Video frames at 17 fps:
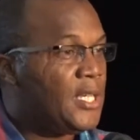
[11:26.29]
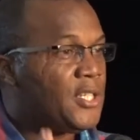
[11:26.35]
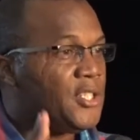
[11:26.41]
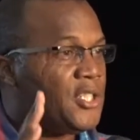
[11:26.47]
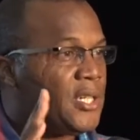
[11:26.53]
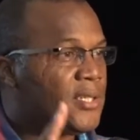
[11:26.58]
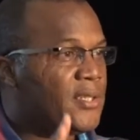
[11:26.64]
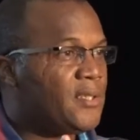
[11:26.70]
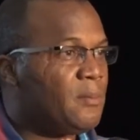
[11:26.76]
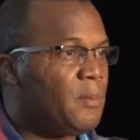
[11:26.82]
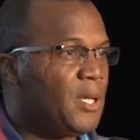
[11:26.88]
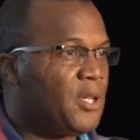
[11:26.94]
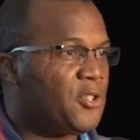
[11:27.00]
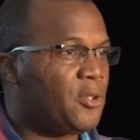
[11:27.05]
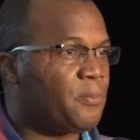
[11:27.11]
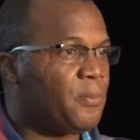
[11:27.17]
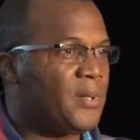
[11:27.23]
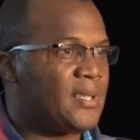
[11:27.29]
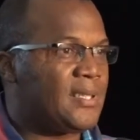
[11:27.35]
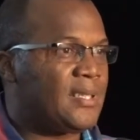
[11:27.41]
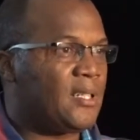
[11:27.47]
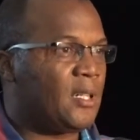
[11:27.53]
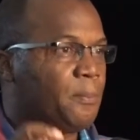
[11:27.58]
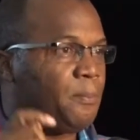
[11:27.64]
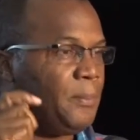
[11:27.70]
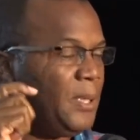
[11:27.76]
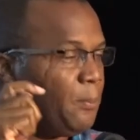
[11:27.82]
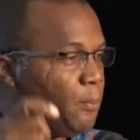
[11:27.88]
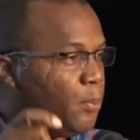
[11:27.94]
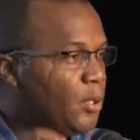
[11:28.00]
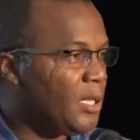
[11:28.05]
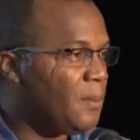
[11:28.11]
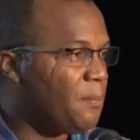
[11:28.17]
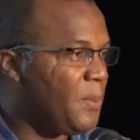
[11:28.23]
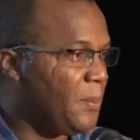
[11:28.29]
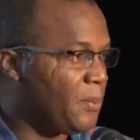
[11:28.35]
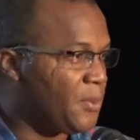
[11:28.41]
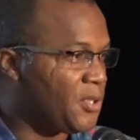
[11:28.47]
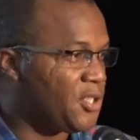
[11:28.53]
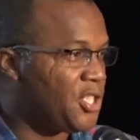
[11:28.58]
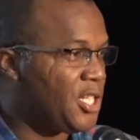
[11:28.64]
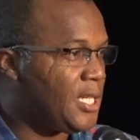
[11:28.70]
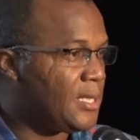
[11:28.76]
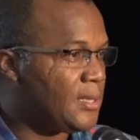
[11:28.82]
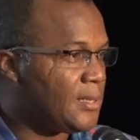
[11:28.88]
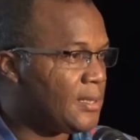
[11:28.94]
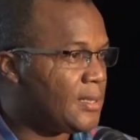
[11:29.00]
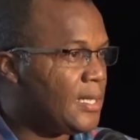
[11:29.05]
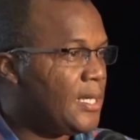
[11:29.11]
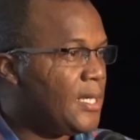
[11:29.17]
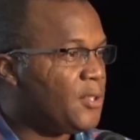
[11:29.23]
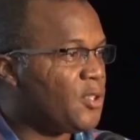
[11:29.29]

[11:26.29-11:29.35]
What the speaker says: just to make sure persons are not pulling people's chains,